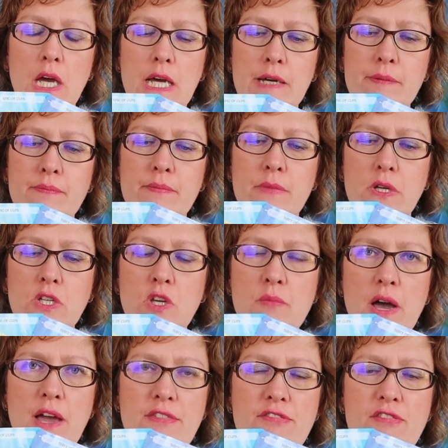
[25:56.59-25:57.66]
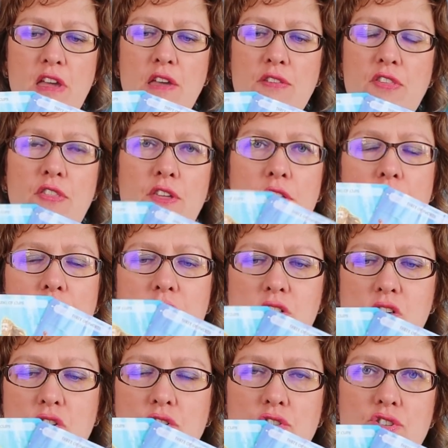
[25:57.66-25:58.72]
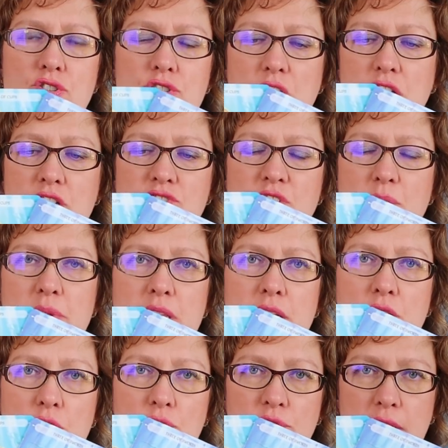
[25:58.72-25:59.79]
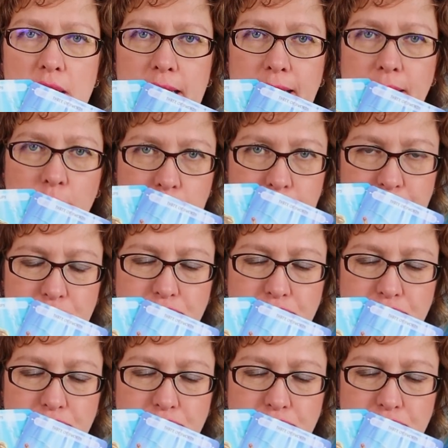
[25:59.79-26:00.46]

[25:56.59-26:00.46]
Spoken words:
You might think that the cards are contradictory, but they're not really.